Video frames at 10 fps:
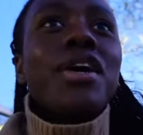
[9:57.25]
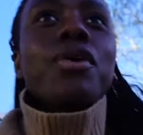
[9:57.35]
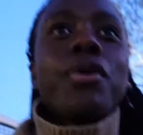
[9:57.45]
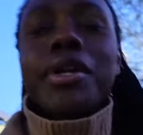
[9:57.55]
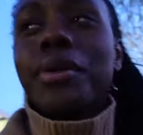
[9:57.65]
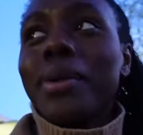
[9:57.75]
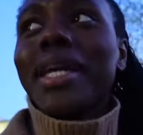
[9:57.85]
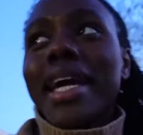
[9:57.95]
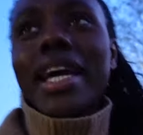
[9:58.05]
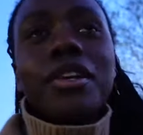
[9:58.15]
or on a
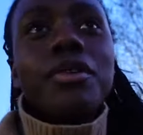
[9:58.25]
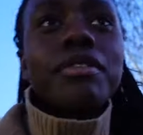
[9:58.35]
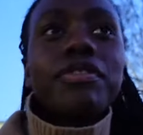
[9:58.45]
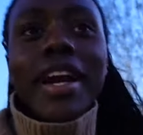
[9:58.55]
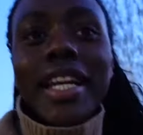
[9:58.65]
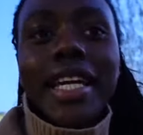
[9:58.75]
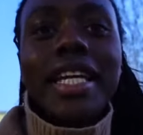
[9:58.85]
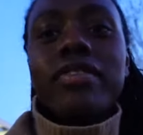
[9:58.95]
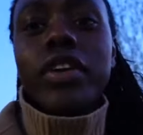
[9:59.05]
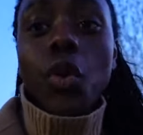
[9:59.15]
weekend or a Friday
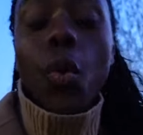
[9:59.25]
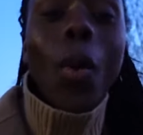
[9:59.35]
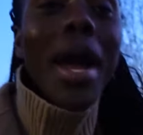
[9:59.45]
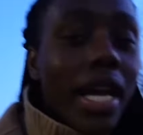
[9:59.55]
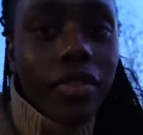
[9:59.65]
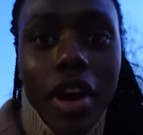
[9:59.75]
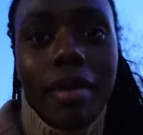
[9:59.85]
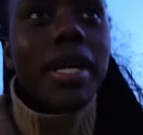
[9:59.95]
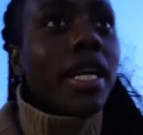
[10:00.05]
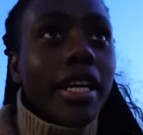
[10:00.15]
evening, whenever
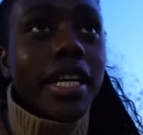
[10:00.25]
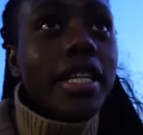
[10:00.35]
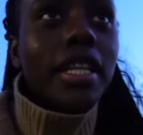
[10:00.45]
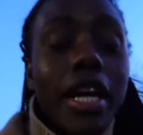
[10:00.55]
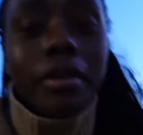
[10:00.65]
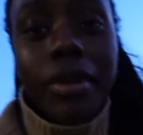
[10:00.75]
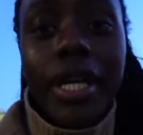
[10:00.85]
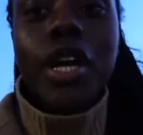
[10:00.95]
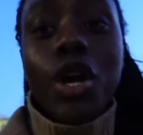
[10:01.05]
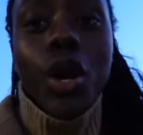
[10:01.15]
I'm in the
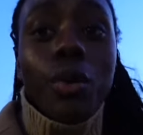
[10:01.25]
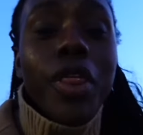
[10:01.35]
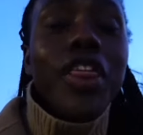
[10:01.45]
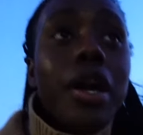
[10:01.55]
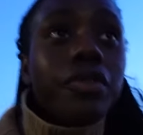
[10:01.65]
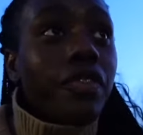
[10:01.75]
library, without